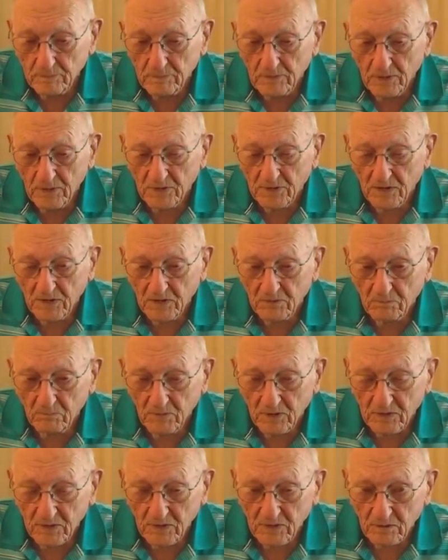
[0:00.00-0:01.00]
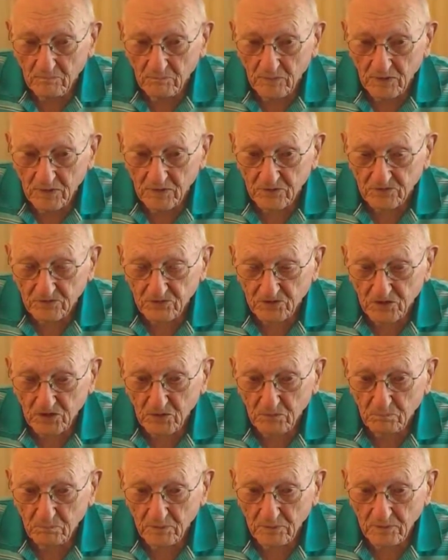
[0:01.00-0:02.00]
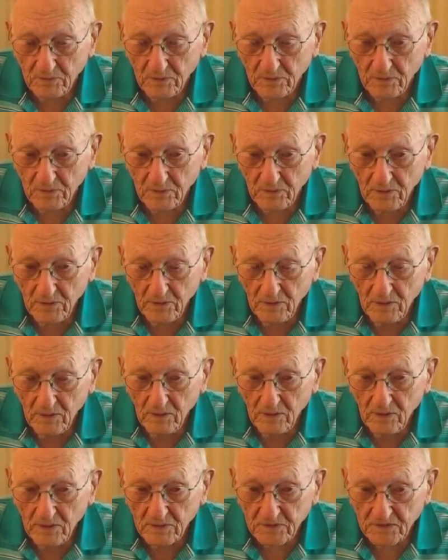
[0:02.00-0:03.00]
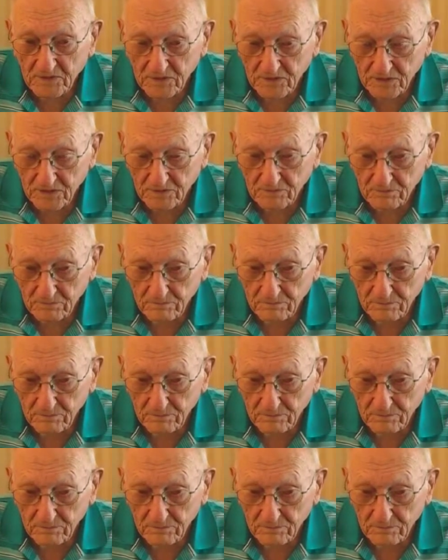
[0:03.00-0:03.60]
I had my escape kit,